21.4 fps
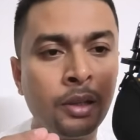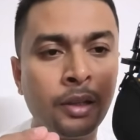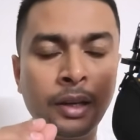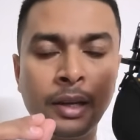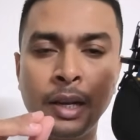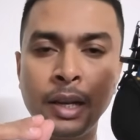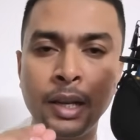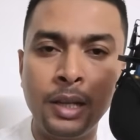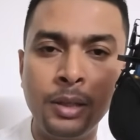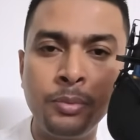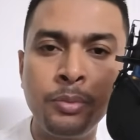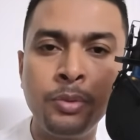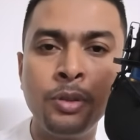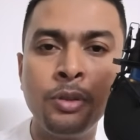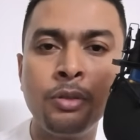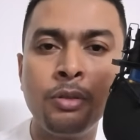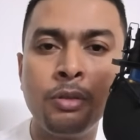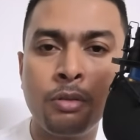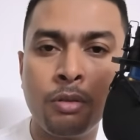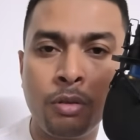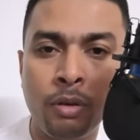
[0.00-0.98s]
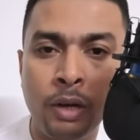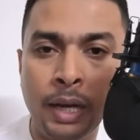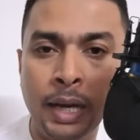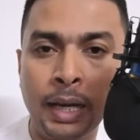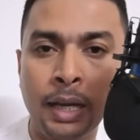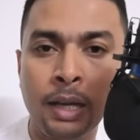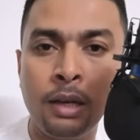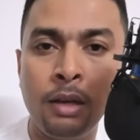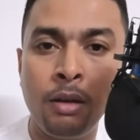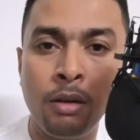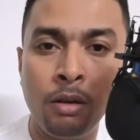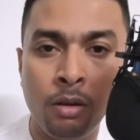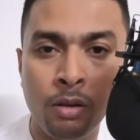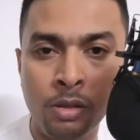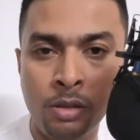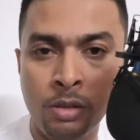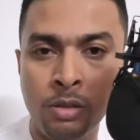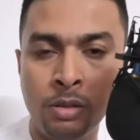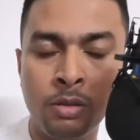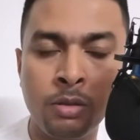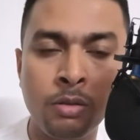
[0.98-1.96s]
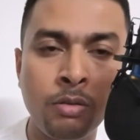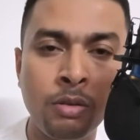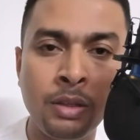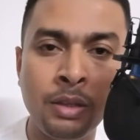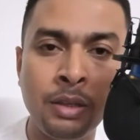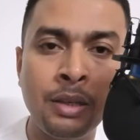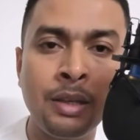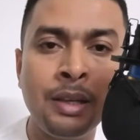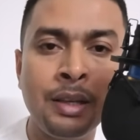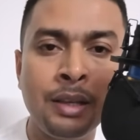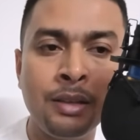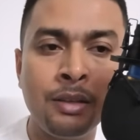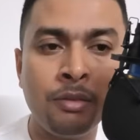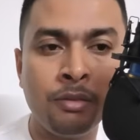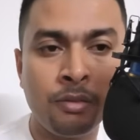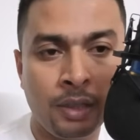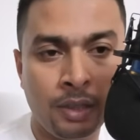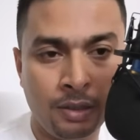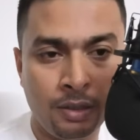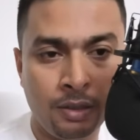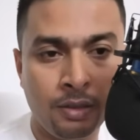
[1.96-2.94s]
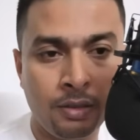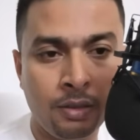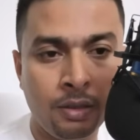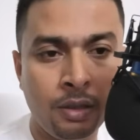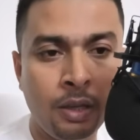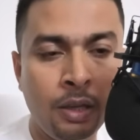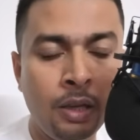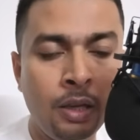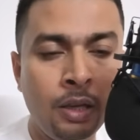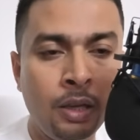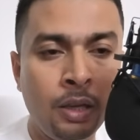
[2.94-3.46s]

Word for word: that helps you to track lost or stolen devices.